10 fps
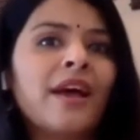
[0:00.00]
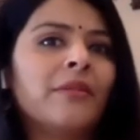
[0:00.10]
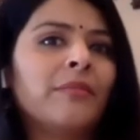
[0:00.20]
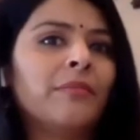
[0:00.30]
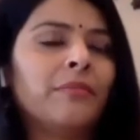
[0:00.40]

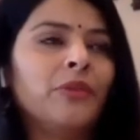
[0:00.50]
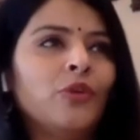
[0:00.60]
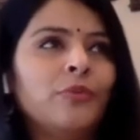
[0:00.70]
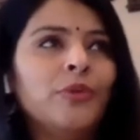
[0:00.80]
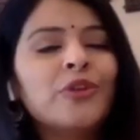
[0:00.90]
you know,
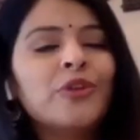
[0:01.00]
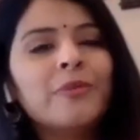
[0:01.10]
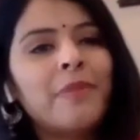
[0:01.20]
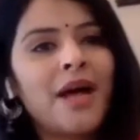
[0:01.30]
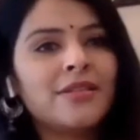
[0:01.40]
beauty
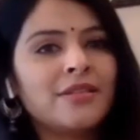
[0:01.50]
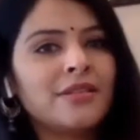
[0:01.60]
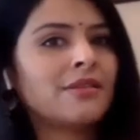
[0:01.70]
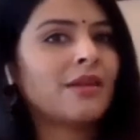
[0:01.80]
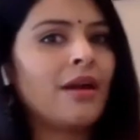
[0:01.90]
pageants are
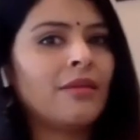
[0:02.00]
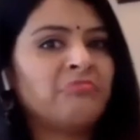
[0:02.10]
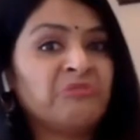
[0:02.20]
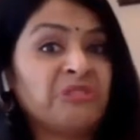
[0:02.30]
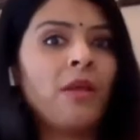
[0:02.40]
just
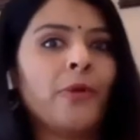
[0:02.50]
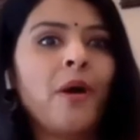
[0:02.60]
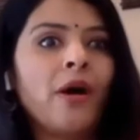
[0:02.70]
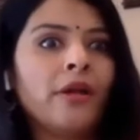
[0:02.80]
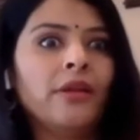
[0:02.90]
all about
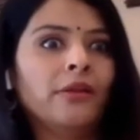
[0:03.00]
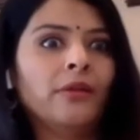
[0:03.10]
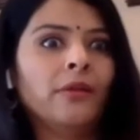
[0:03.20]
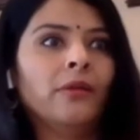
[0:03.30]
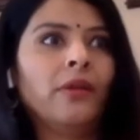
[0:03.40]
body and
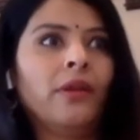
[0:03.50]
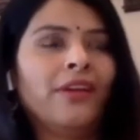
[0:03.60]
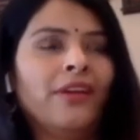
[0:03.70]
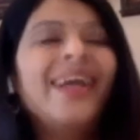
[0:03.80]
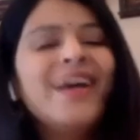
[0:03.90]
good looking
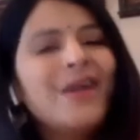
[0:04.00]
and all.